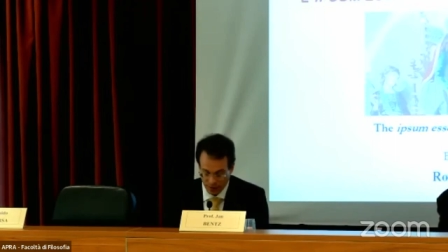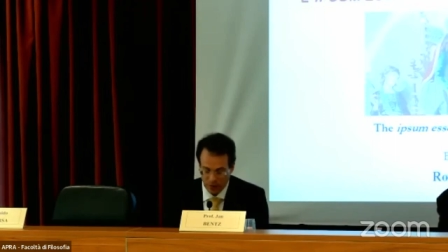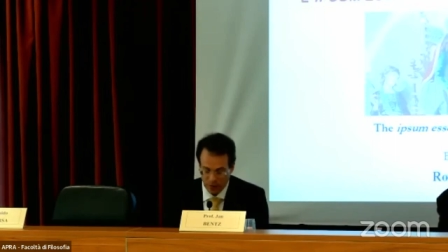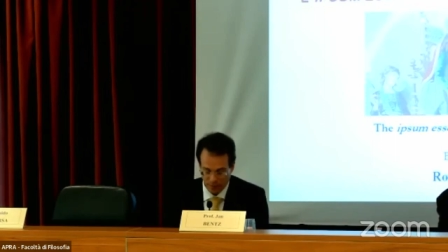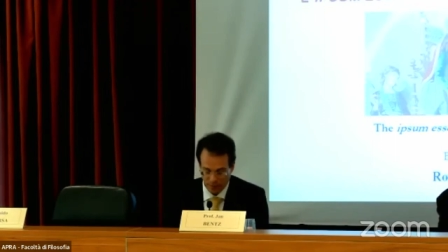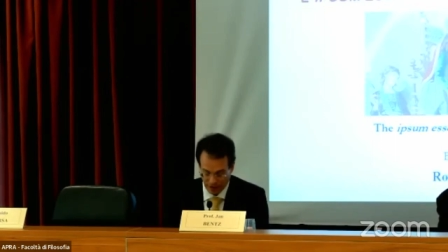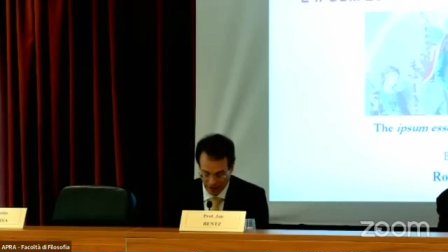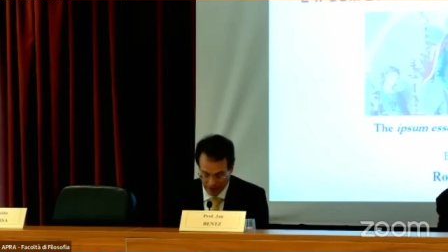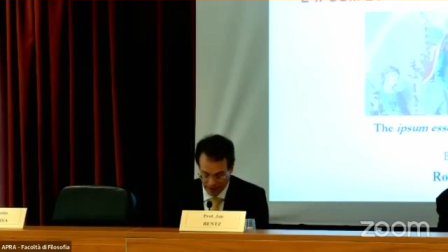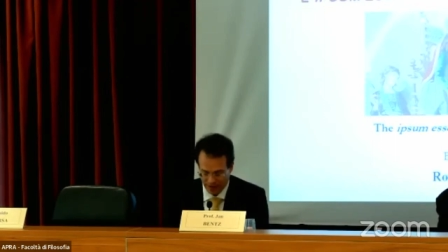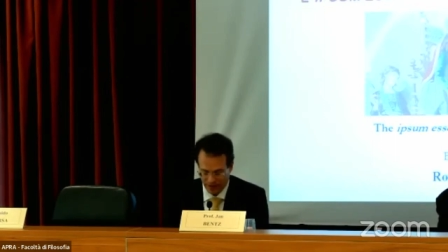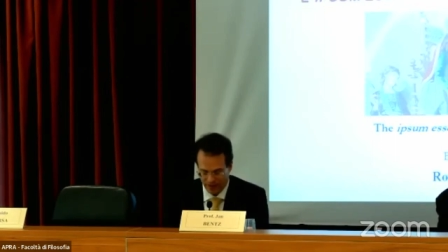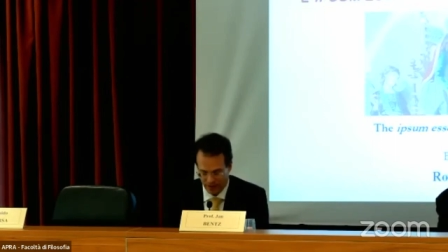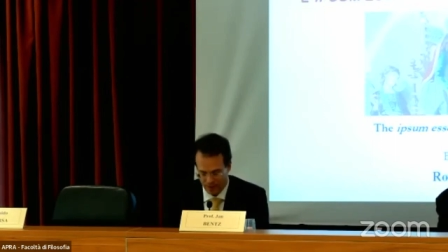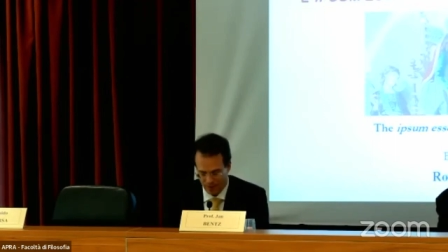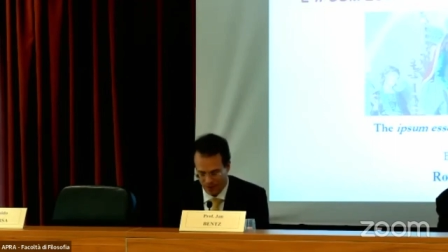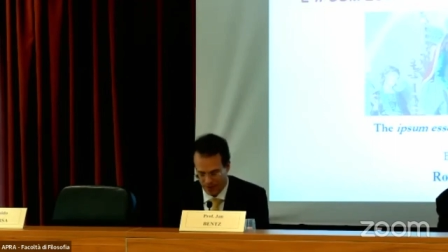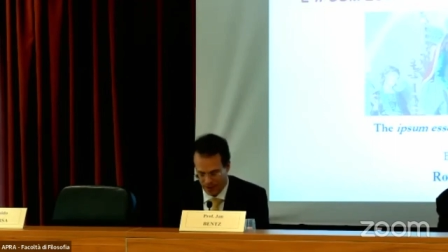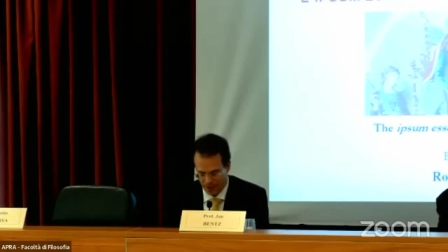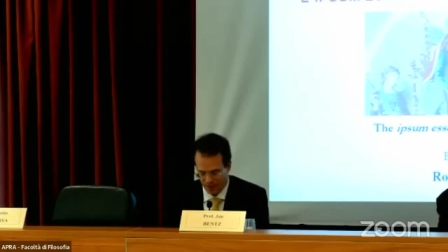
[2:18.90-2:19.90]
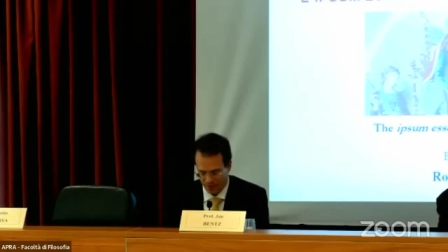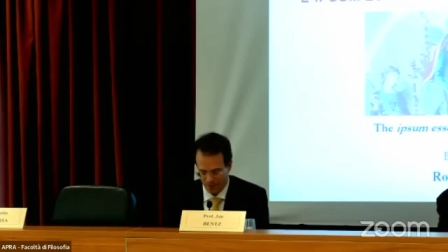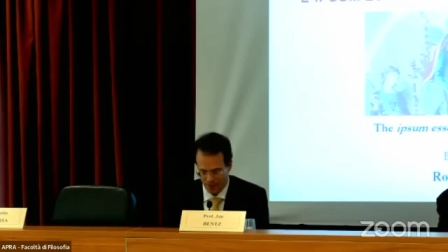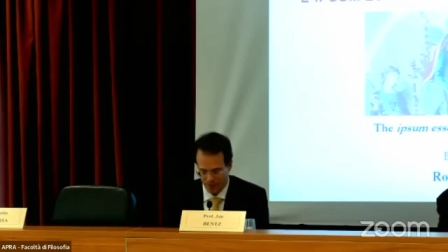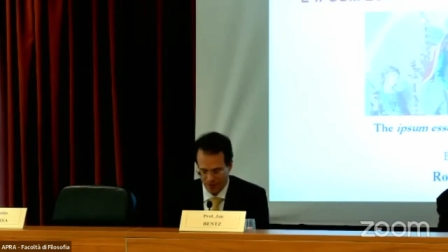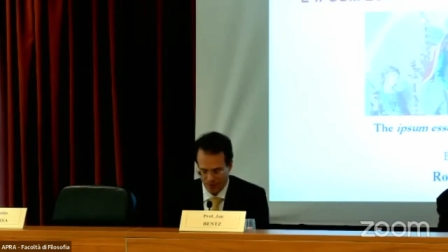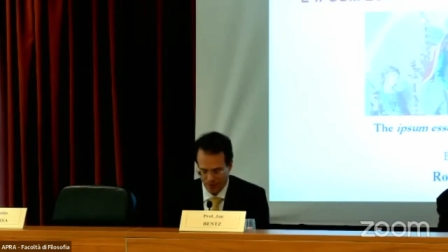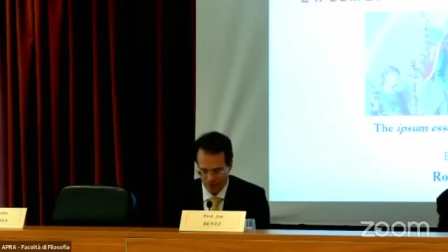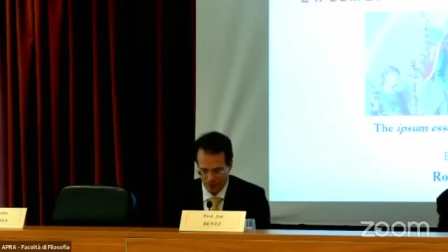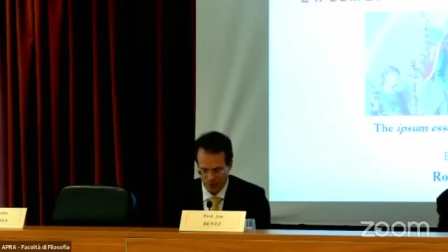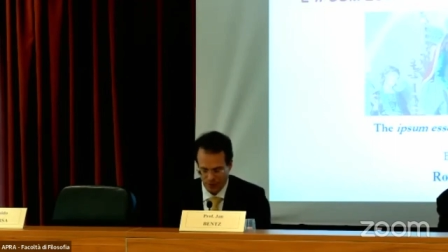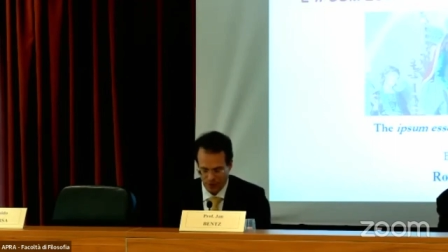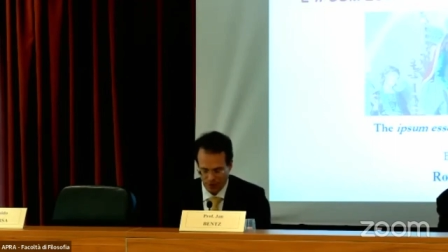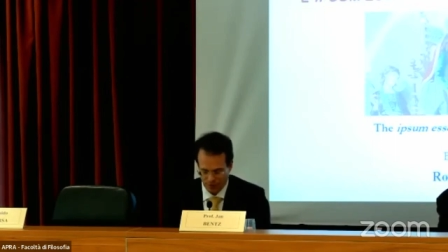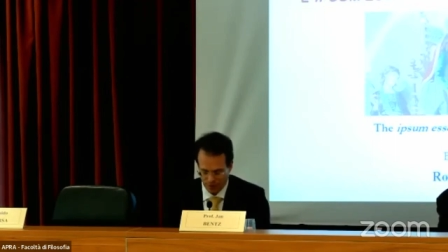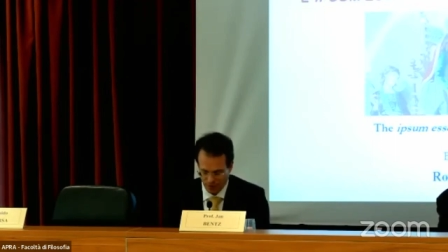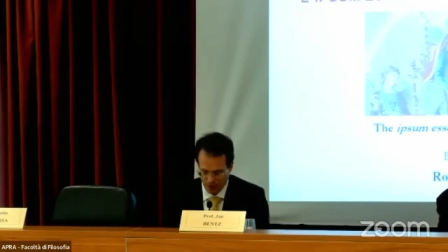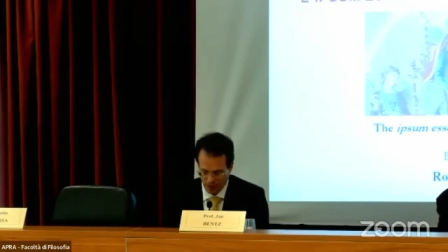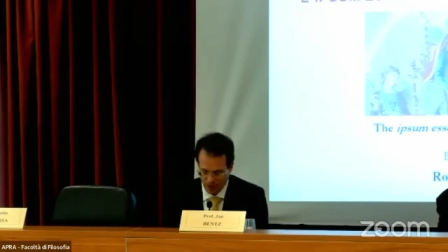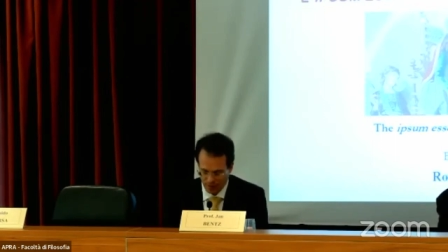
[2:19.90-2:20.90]
Siewerth places himself in the
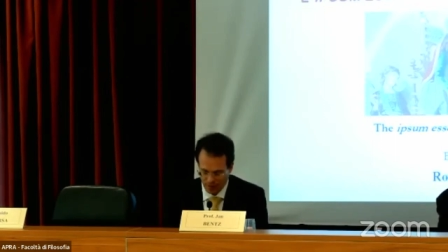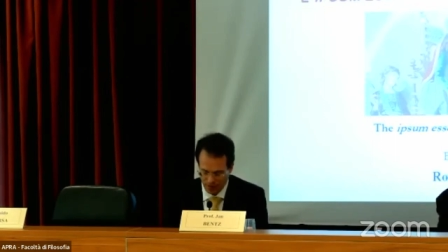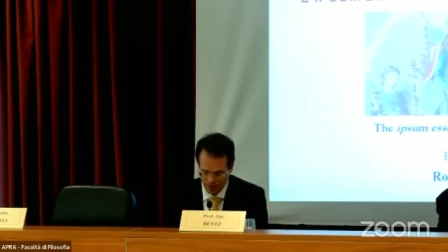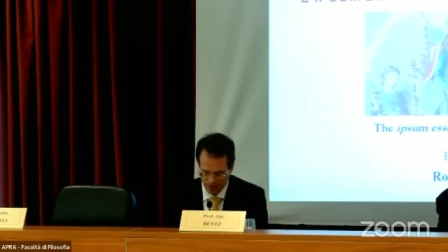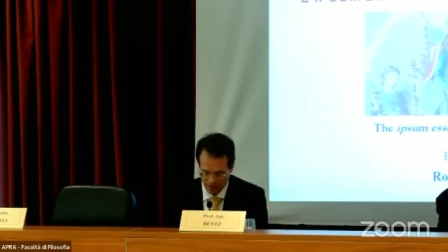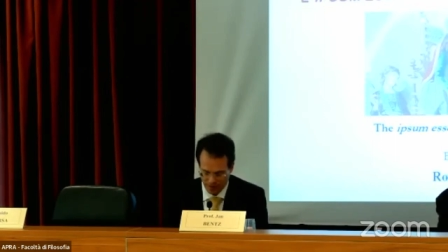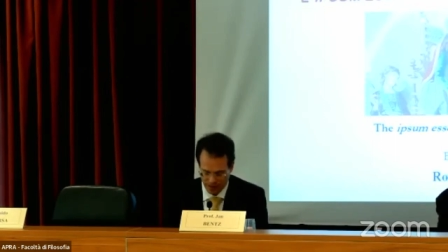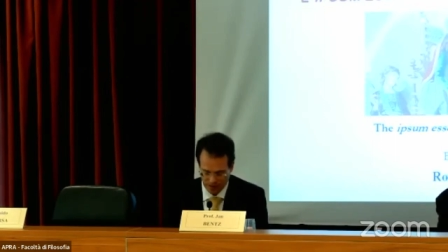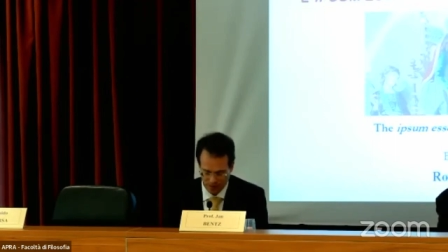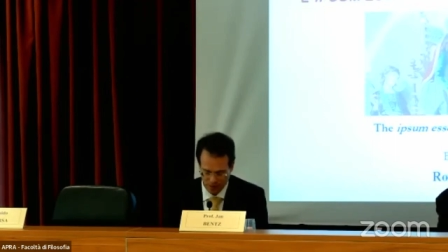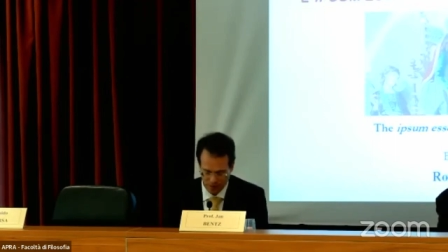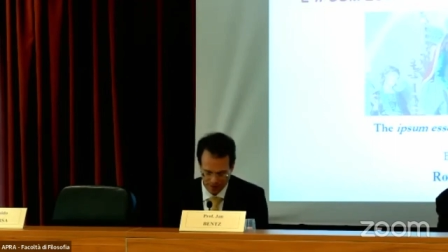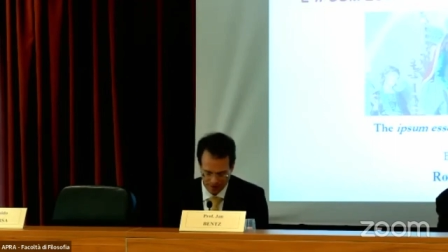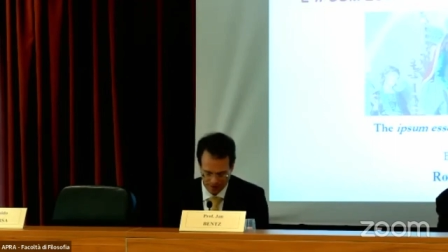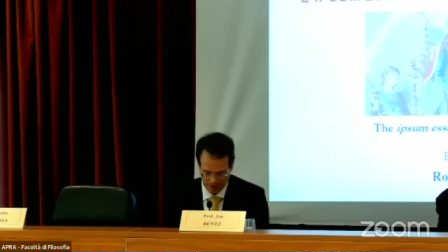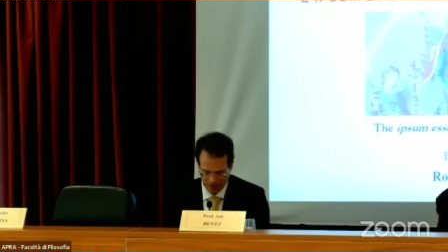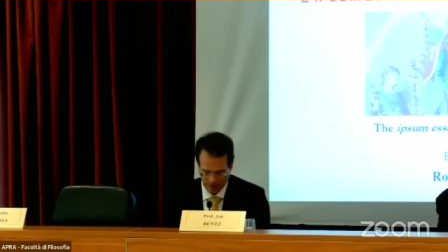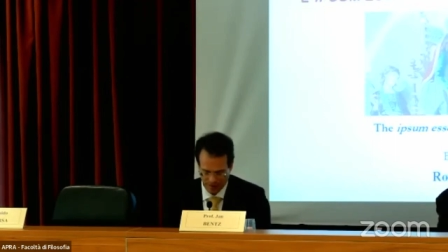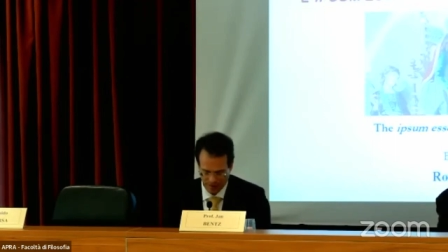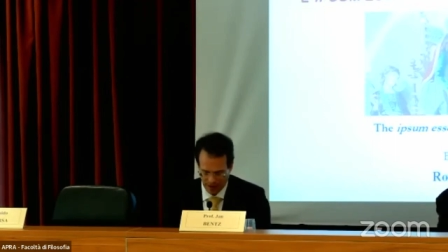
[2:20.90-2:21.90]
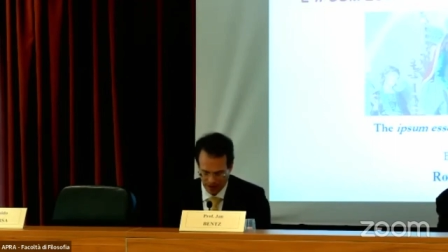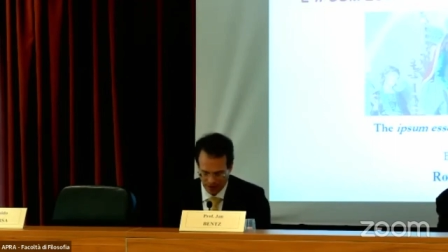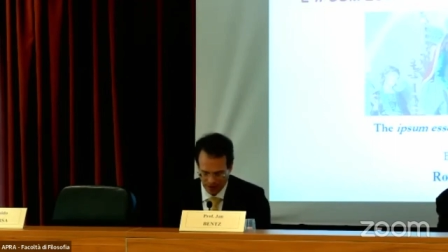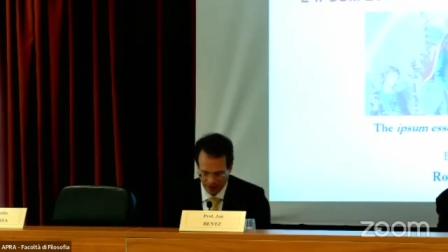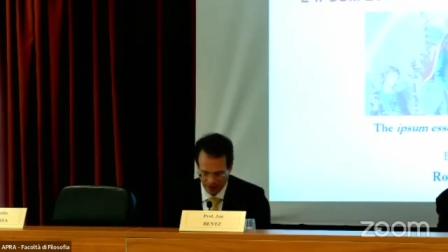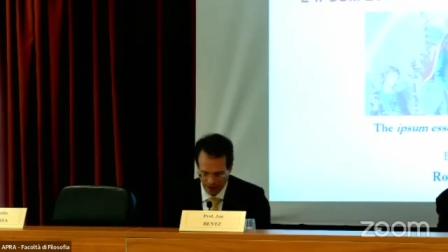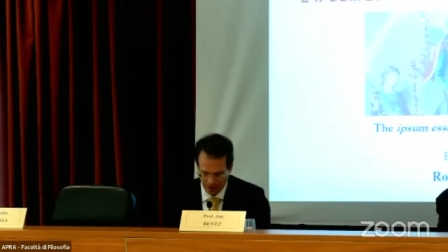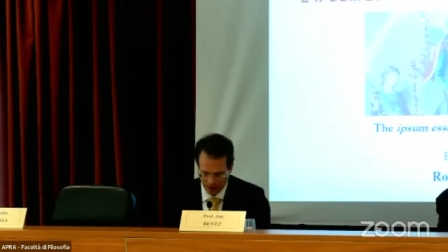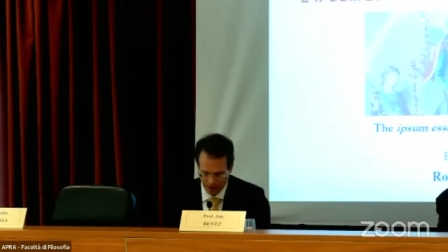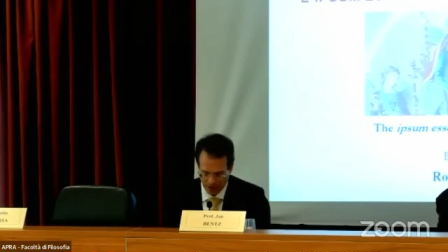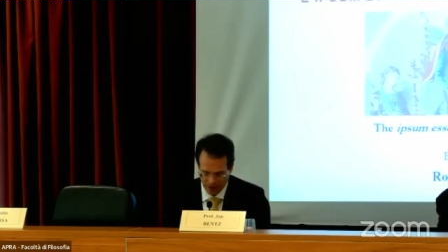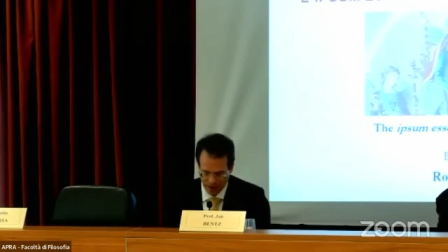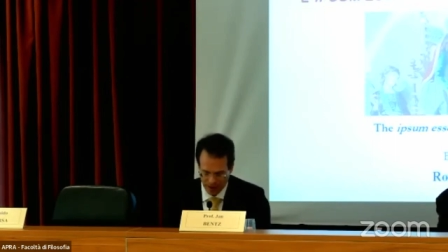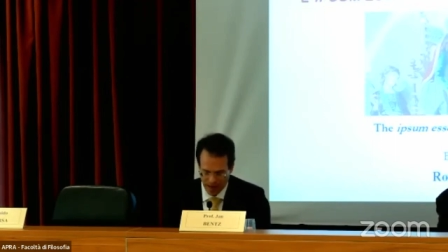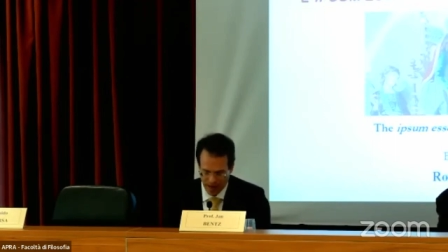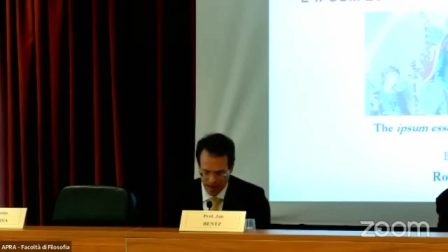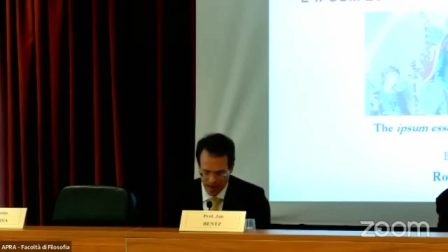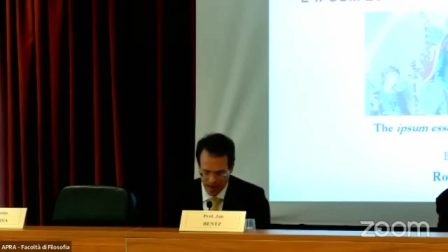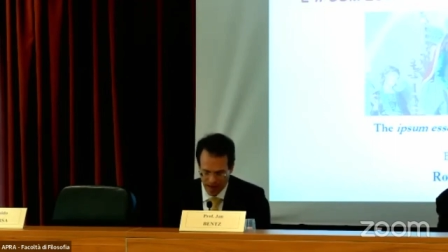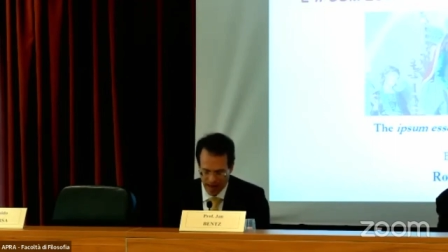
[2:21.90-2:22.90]
school of Thomas and Thomistic speculation